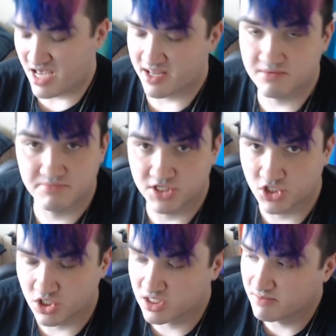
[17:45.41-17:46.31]
I
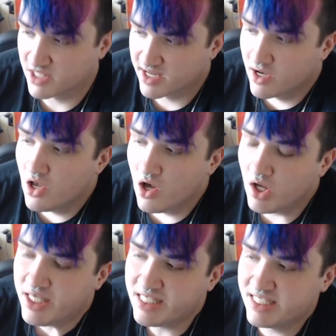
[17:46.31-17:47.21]
butchered some of that.
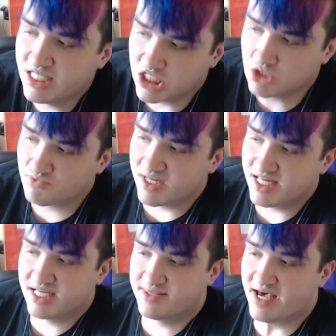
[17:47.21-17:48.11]
Okay, see, just
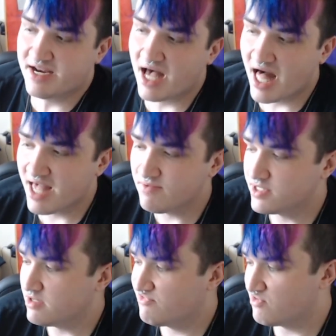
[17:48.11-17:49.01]
reading of that, I
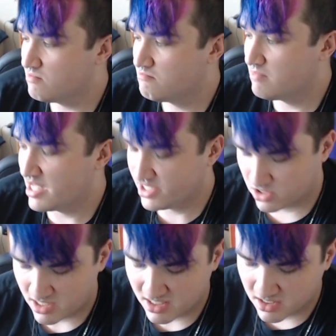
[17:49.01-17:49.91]
would have
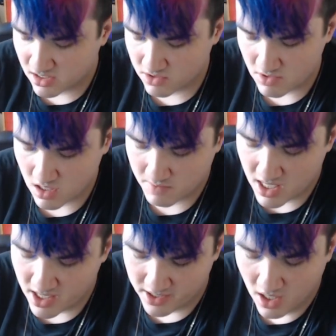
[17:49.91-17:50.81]
this is the wrong
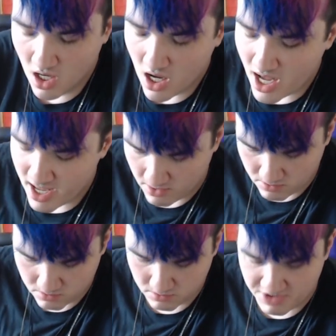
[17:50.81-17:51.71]
pod.
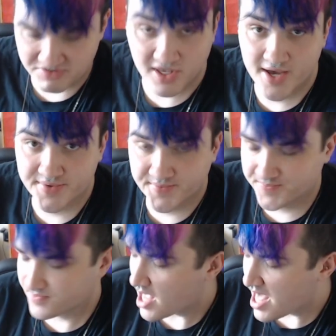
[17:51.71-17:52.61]
That was loud.
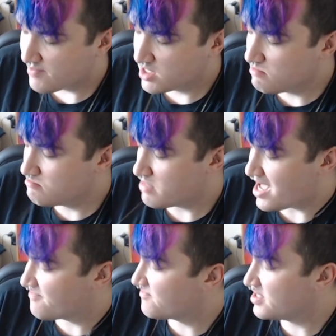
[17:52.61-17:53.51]

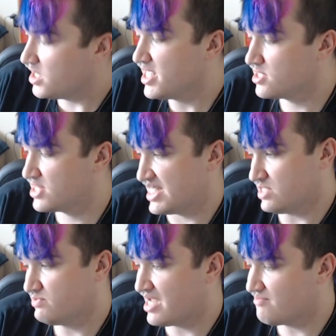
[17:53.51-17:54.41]
I feel like
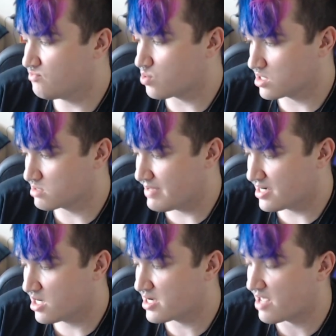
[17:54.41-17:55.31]
this would have worked
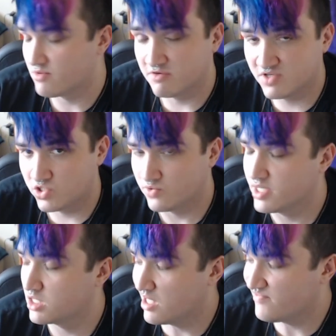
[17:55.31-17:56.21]
better, and I would have
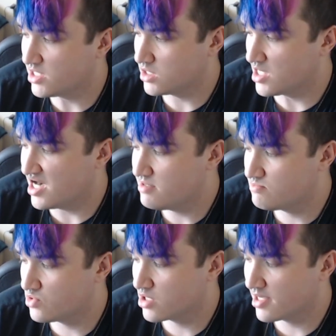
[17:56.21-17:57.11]
enjoyed love a lot
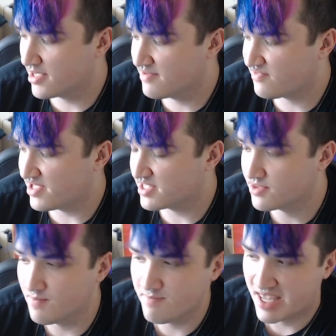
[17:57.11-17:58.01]
more if, like,
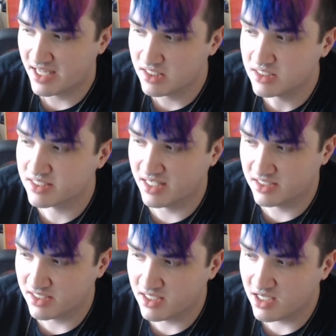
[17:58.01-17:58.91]
the main
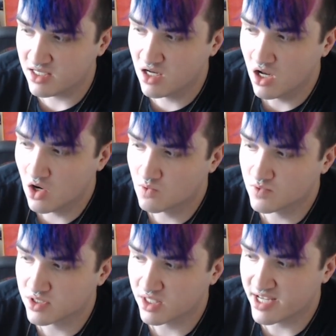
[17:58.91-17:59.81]
scents in it
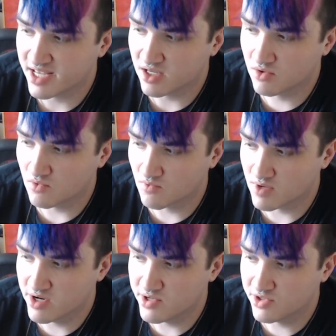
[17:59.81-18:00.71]
were, like,
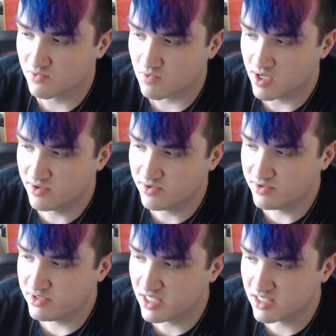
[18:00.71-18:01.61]
the
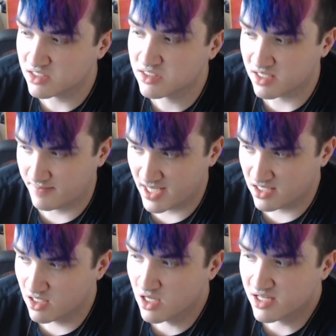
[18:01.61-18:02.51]
rose and
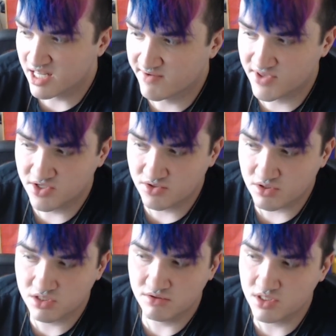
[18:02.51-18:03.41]
cinnamon. those
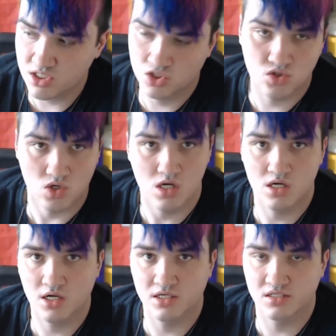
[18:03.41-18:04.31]
were two of the
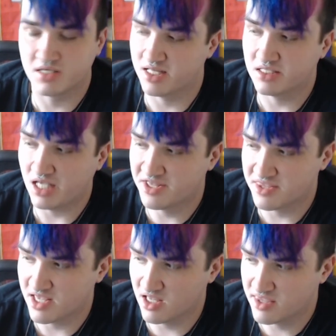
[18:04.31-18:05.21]
stronger scents, I
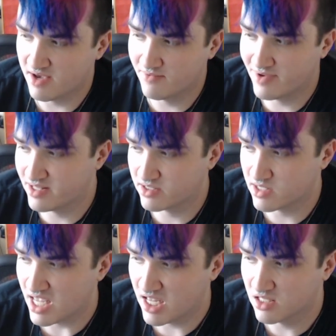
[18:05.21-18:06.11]
think, that went
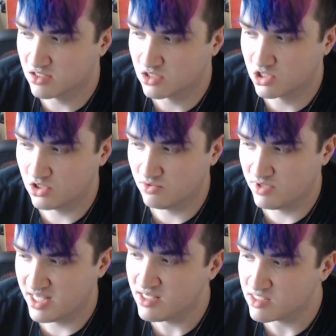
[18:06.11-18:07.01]

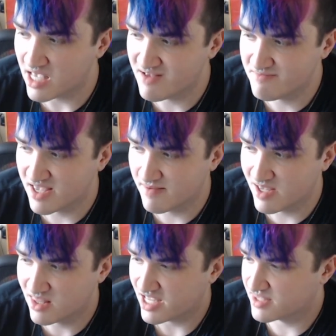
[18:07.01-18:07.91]
into this, and
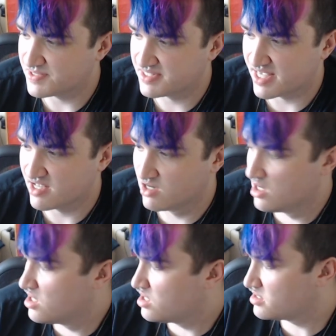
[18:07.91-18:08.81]
maybe, like, the
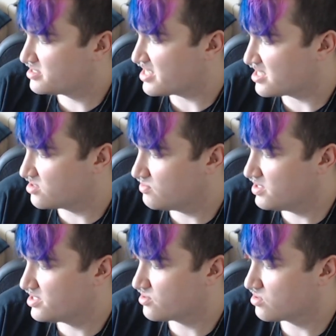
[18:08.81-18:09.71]

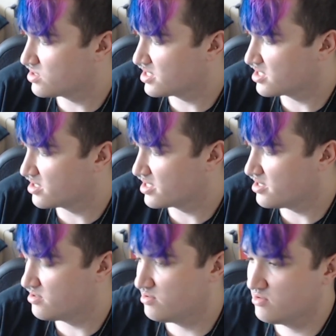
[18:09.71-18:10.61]
sandalwood or the
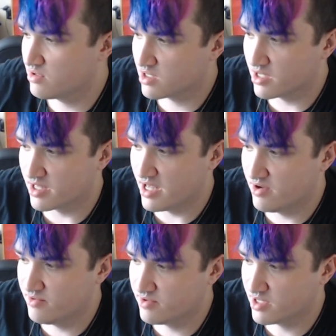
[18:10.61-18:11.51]
cacao,
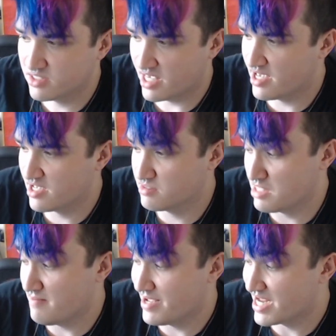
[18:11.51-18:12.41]
because
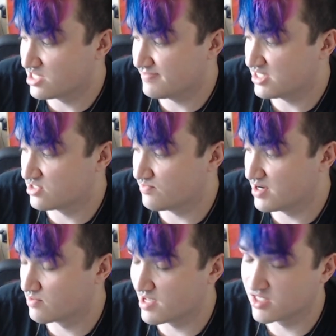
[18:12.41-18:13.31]
that might actually be just a
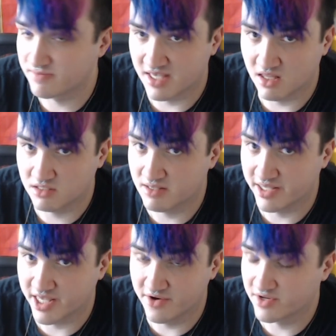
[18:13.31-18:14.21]
weird way of
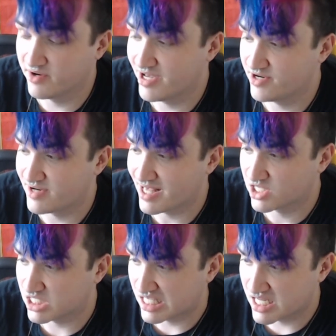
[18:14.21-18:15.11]
selling cocoa. I don't
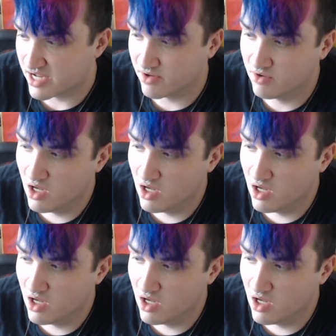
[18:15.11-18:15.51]
actually know.